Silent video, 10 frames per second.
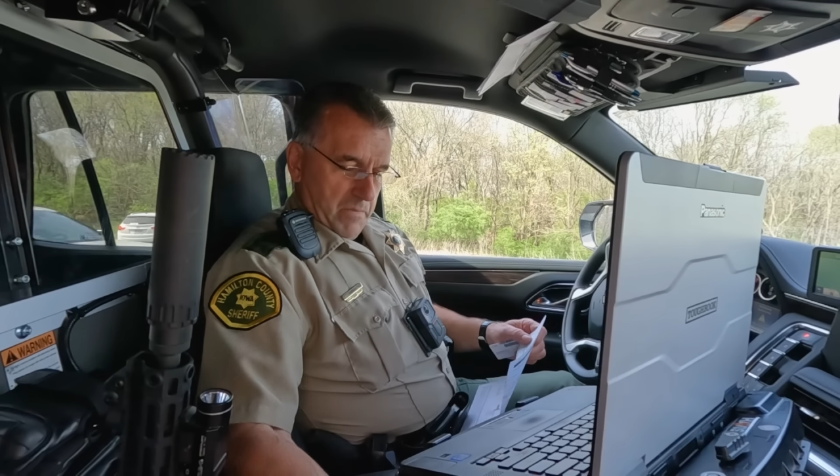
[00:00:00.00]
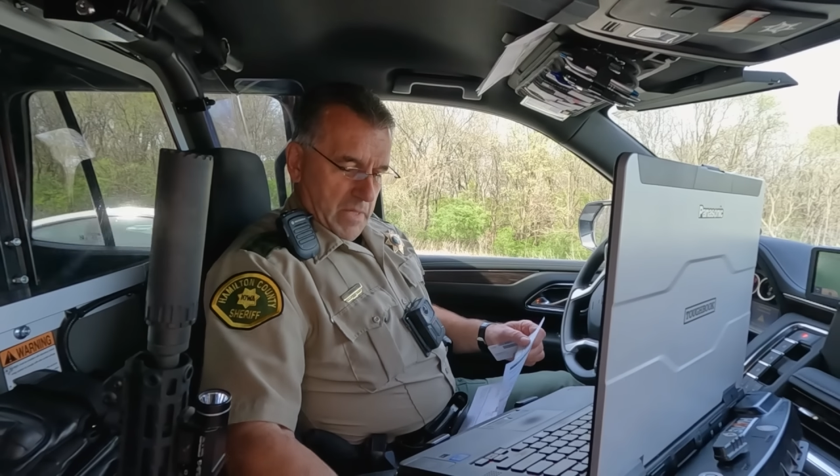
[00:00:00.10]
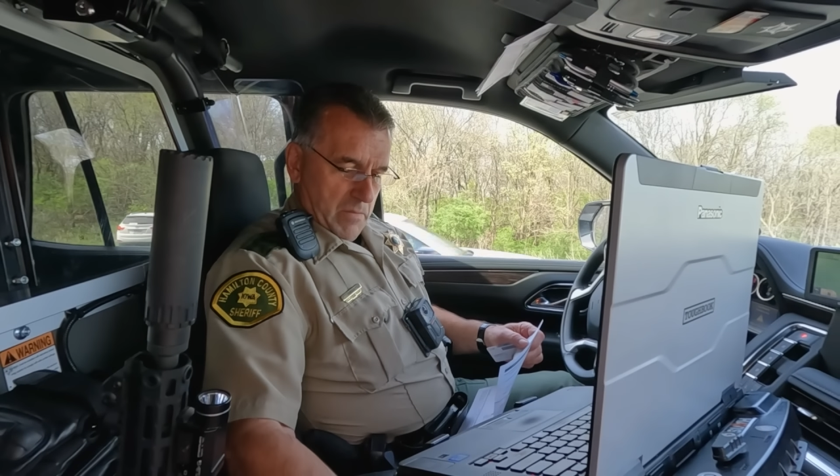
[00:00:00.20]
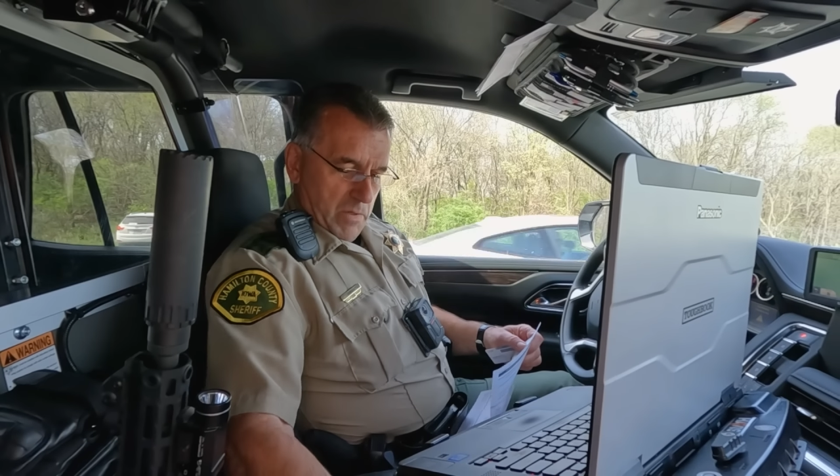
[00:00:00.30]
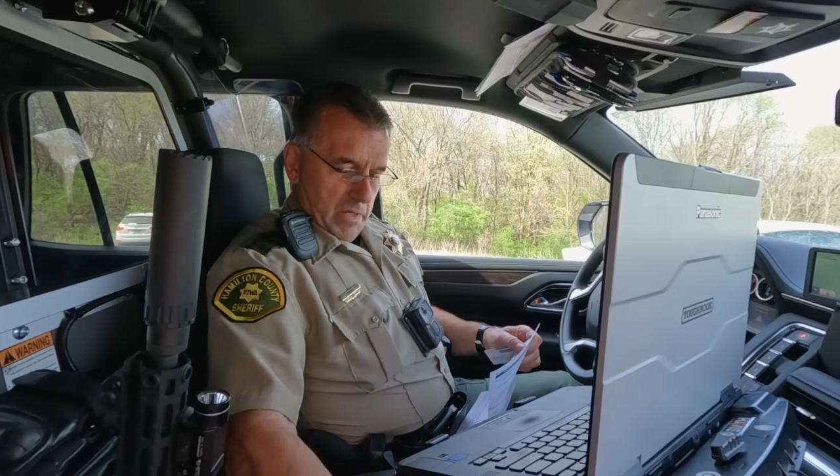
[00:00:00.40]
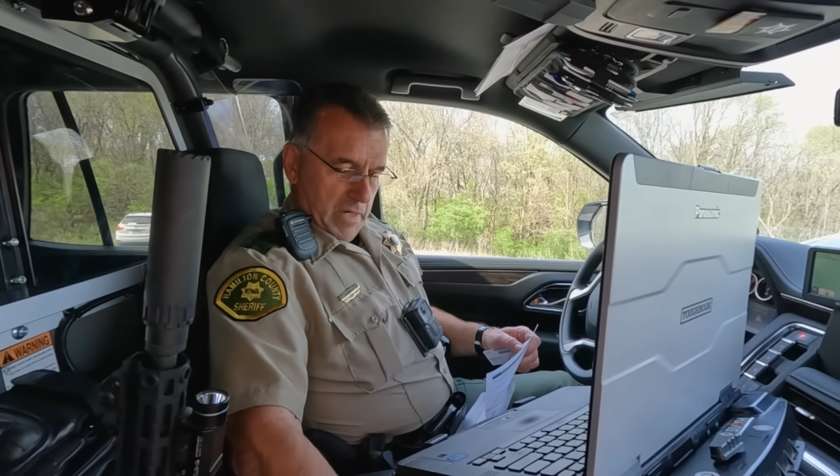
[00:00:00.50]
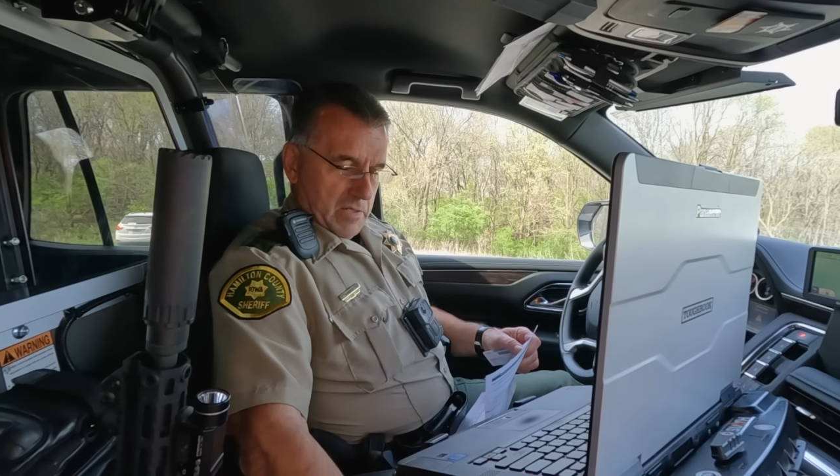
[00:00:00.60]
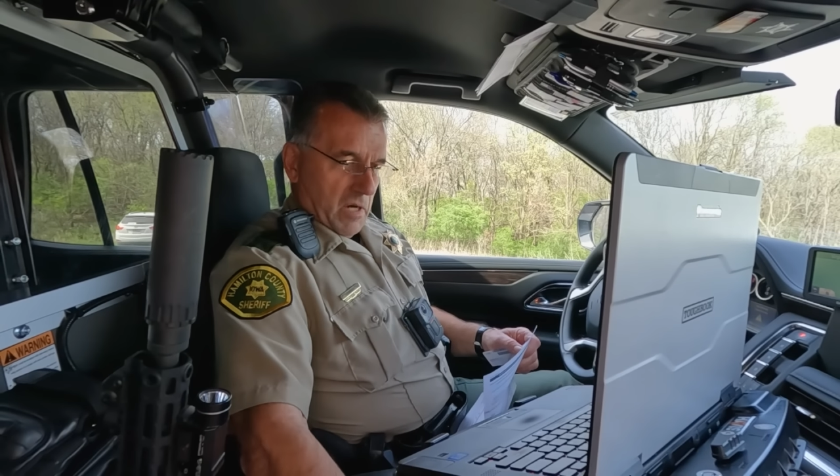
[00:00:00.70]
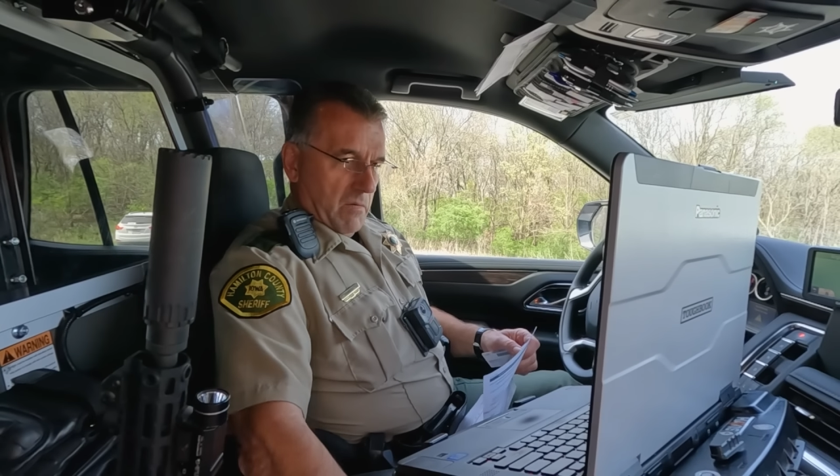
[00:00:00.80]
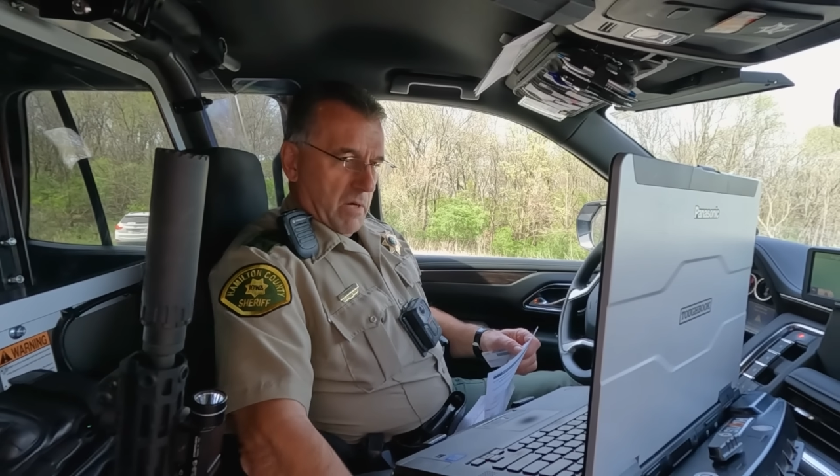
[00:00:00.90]
And when you
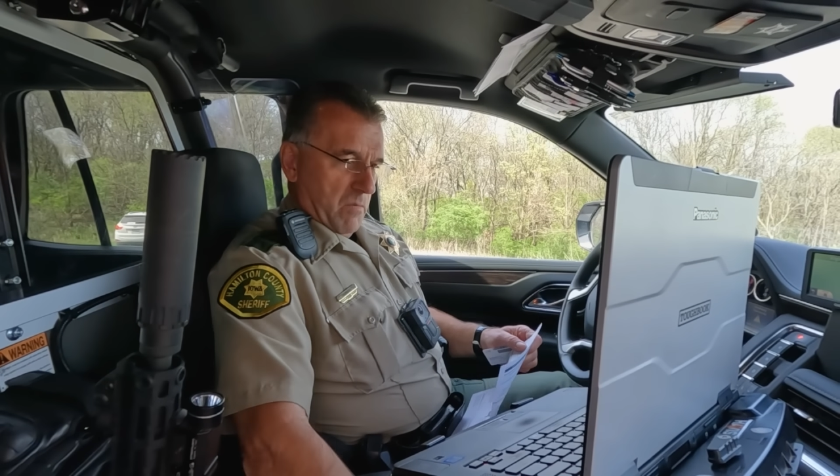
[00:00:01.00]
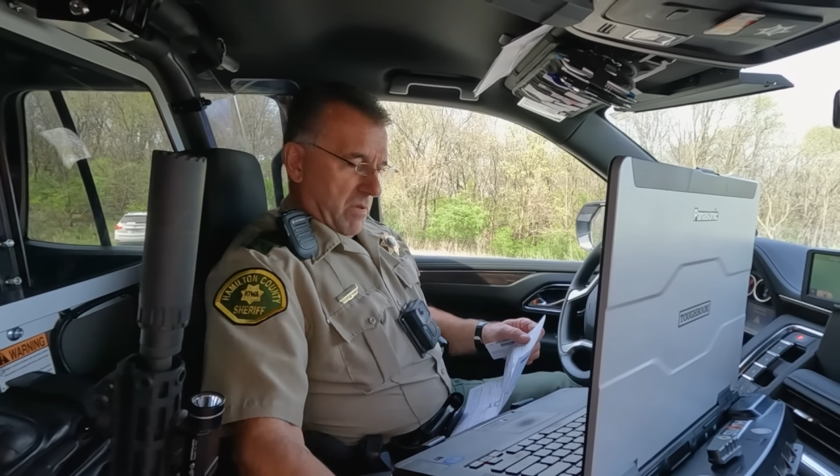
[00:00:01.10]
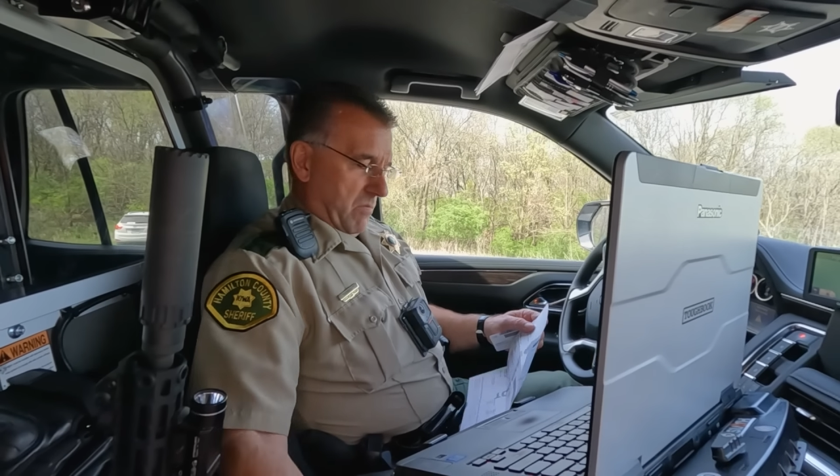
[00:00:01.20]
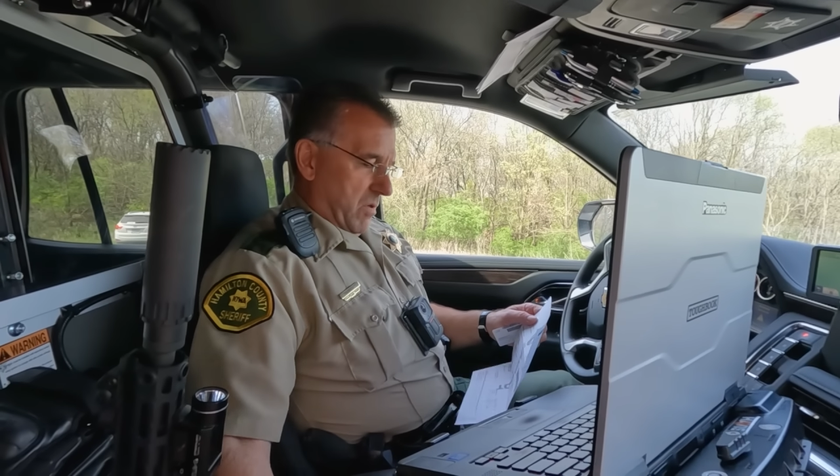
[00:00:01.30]
start running